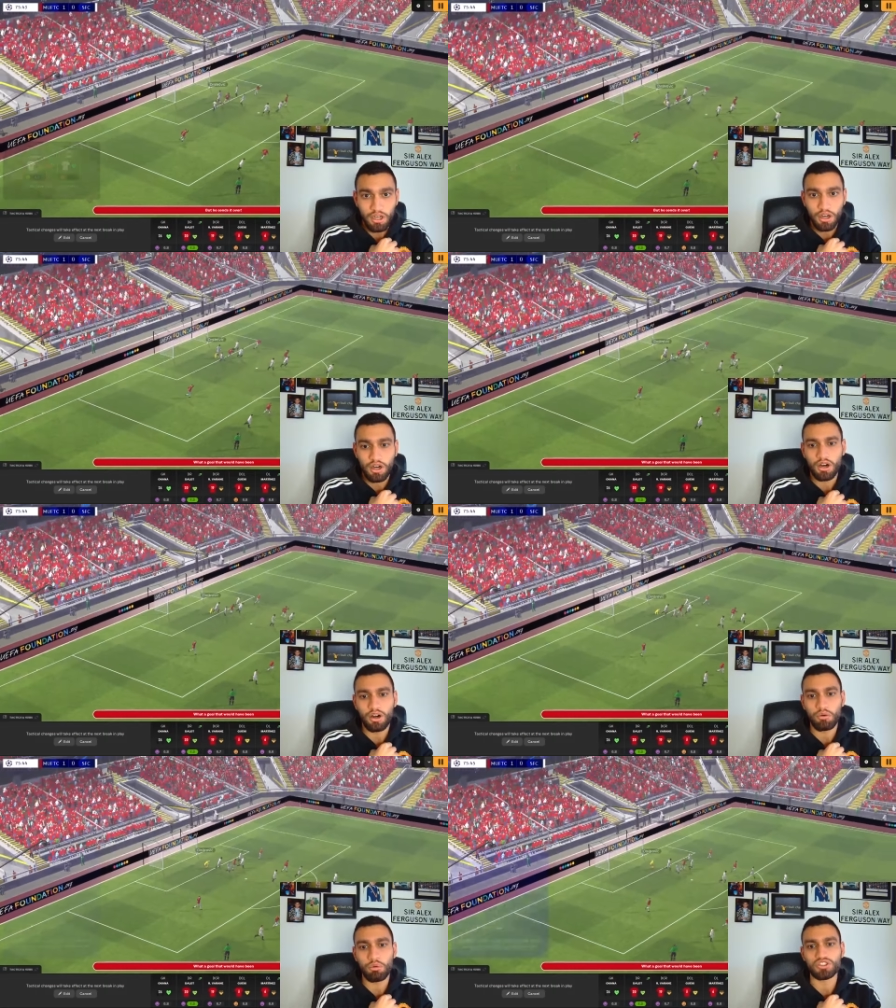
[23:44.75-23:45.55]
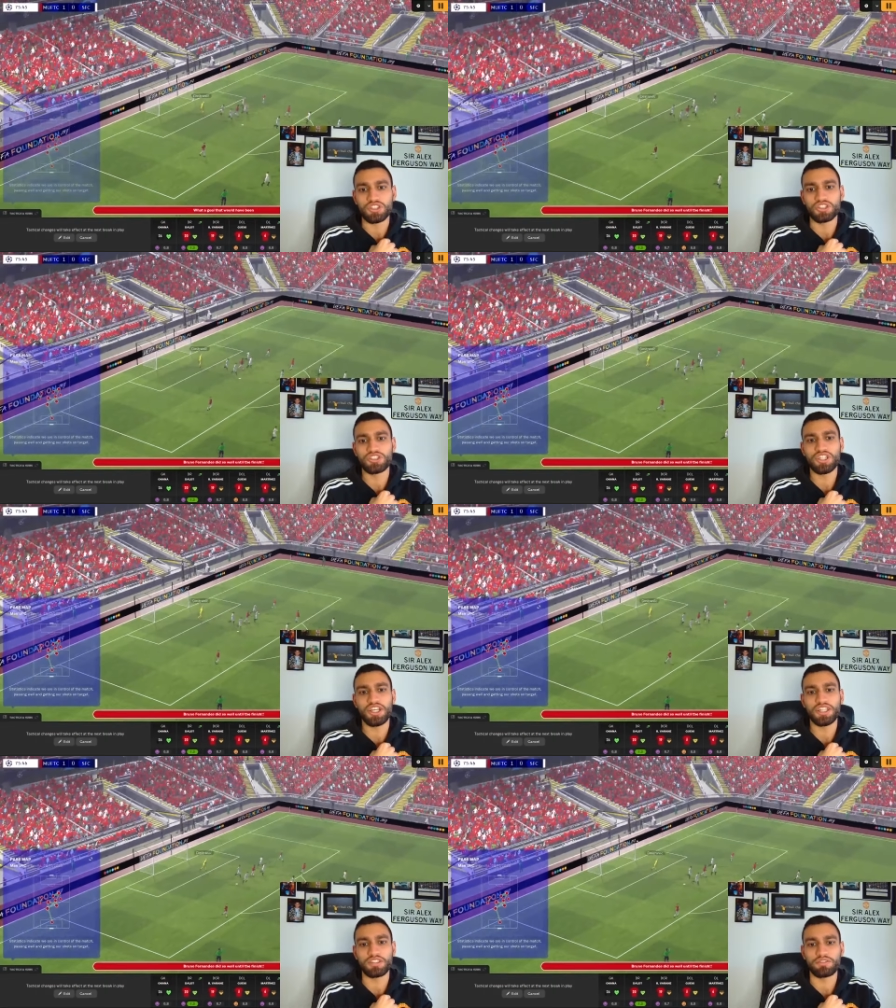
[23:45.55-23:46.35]
Oh, what a
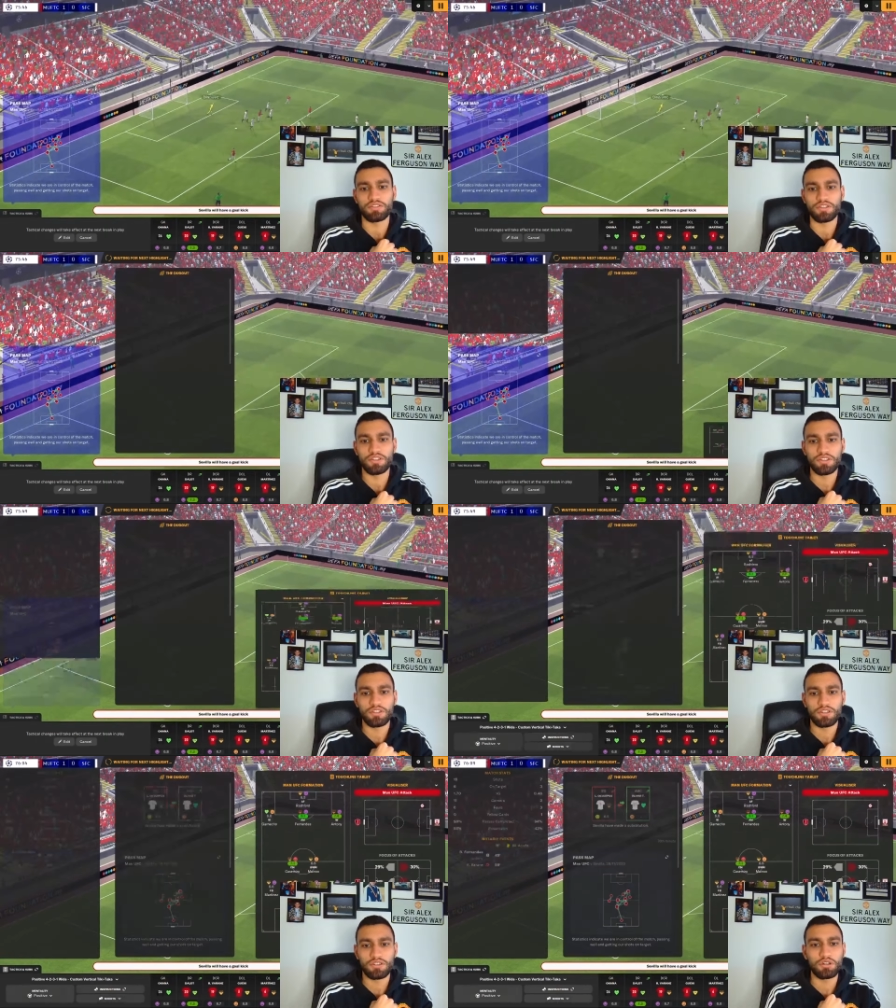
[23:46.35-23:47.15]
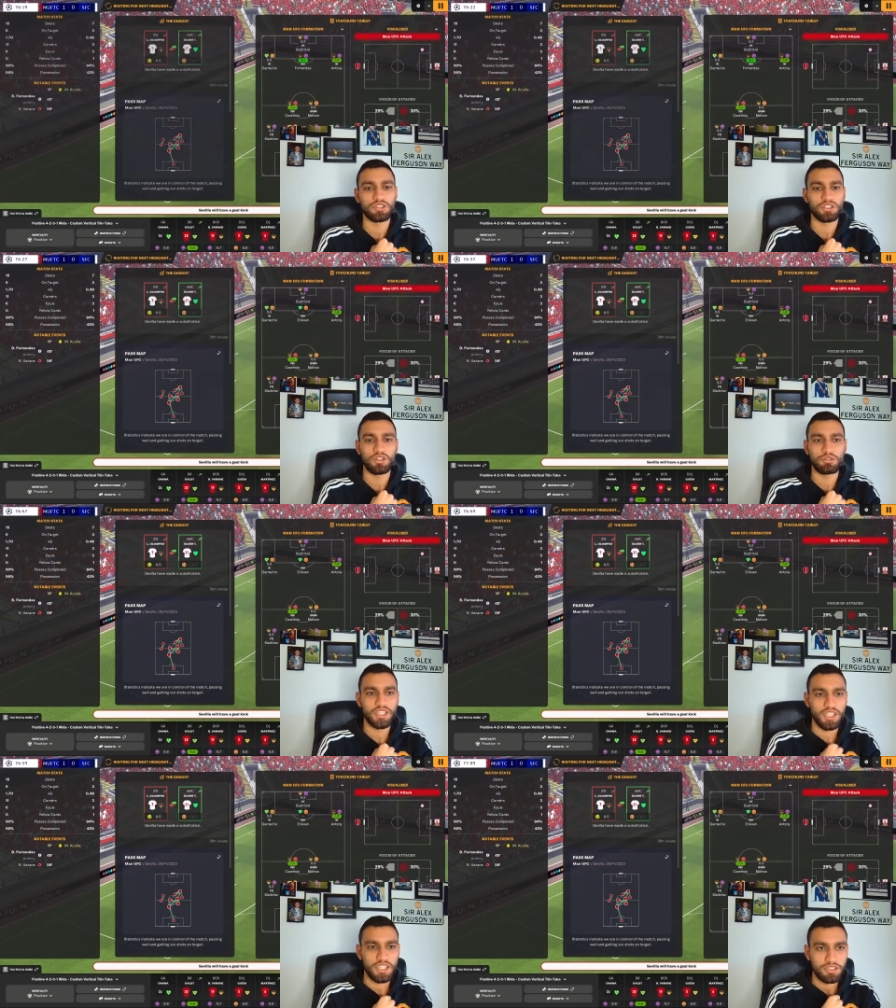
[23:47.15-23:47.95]
save. No, it's a goal
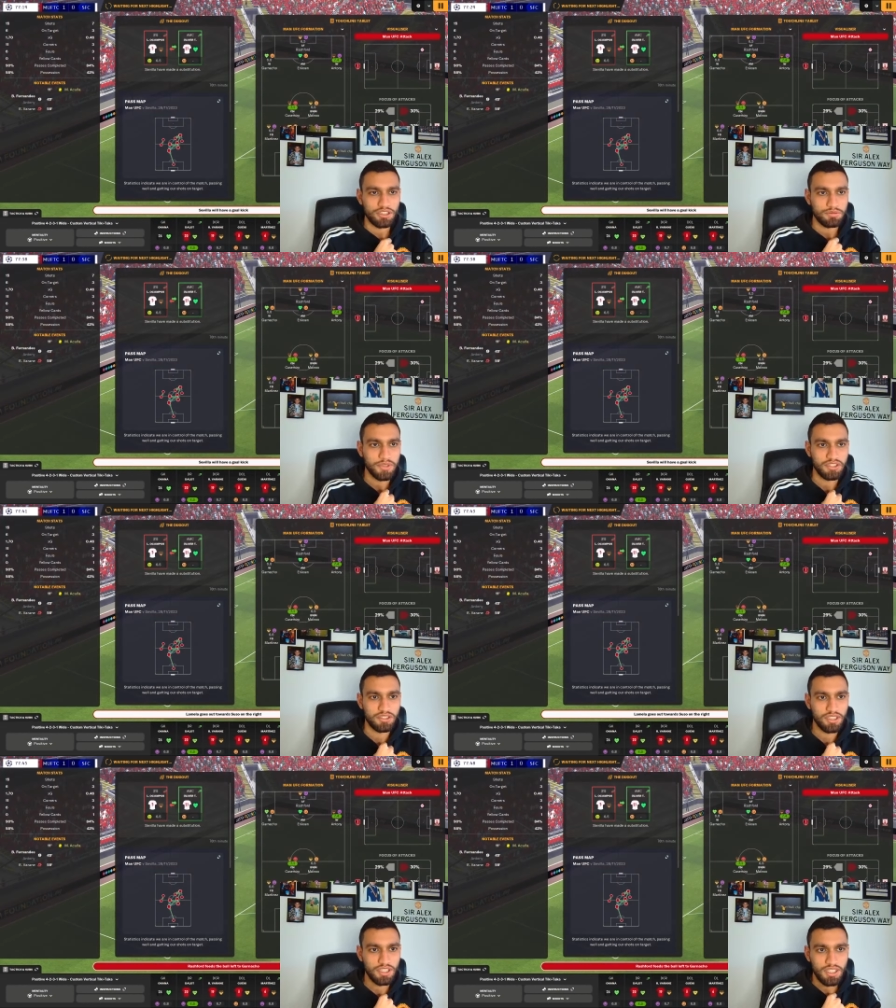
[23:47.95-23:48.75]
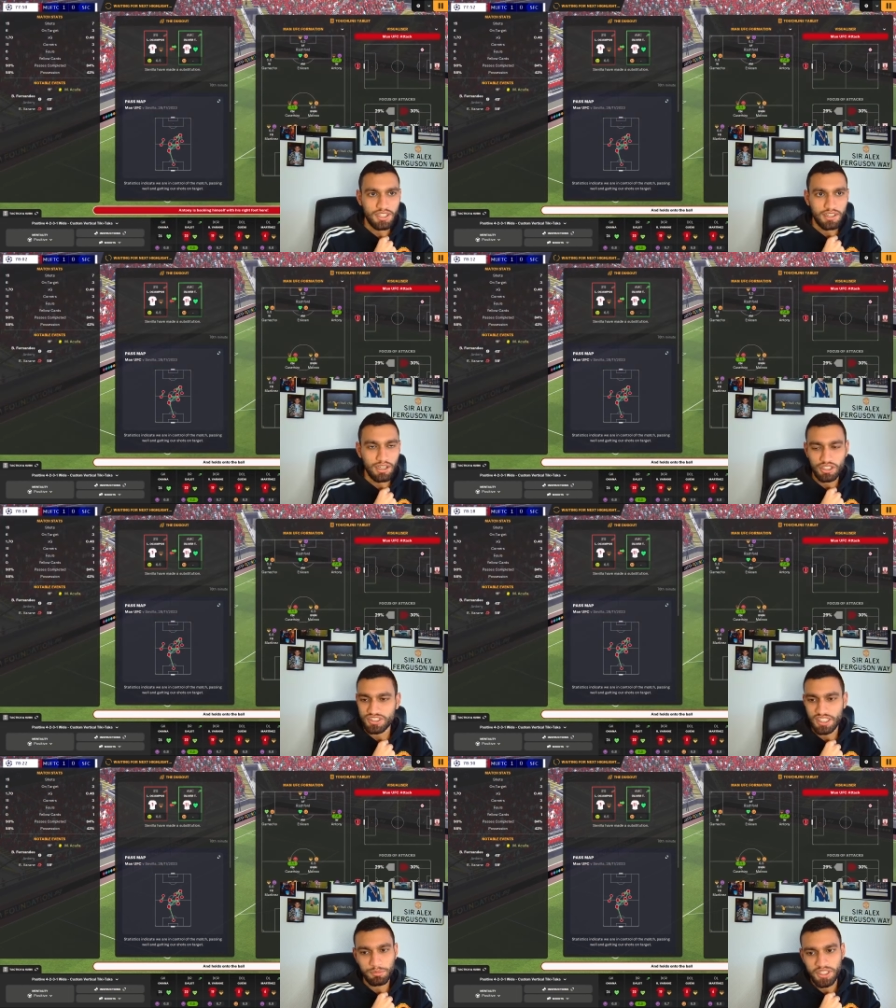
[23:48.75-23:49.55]
kick. He just missed. Last
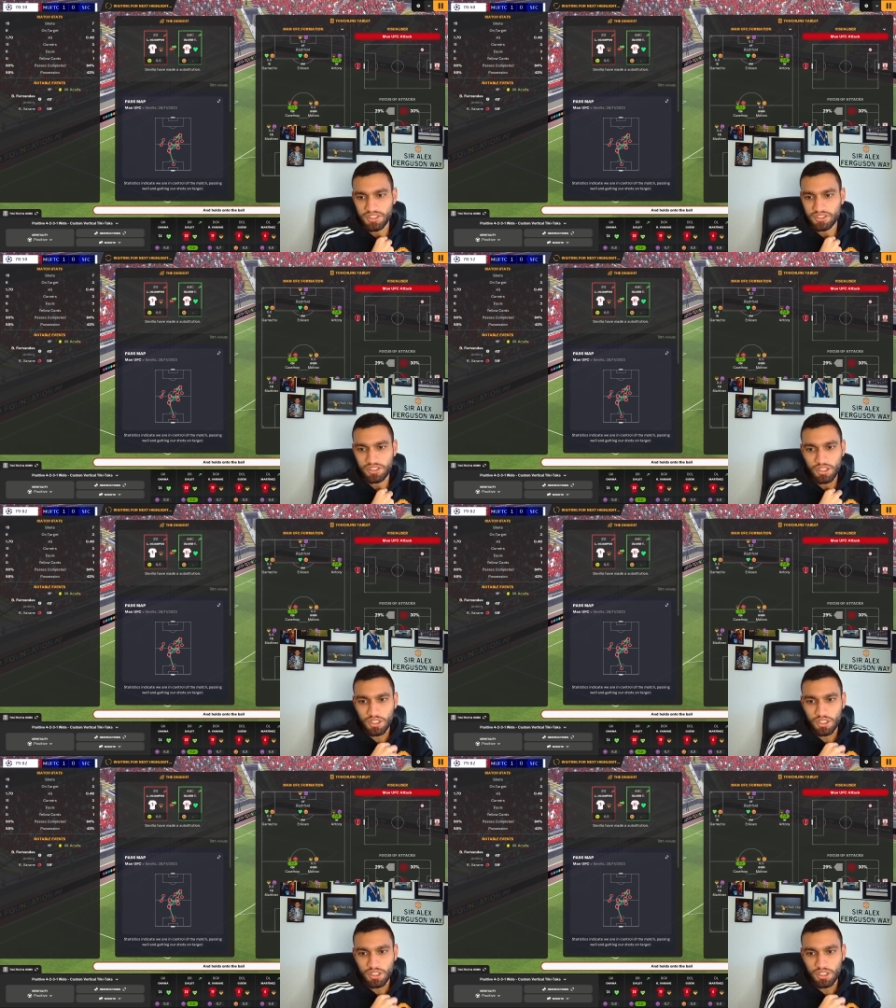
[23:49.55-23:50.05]
10 minutes.